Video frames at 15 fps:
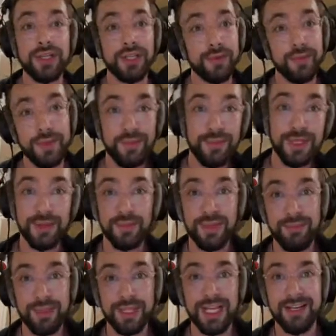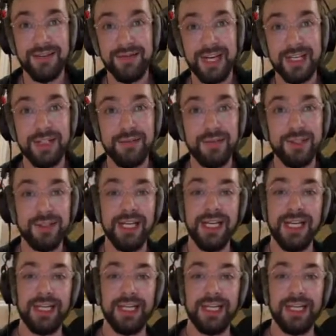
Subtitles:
There will be a replay available.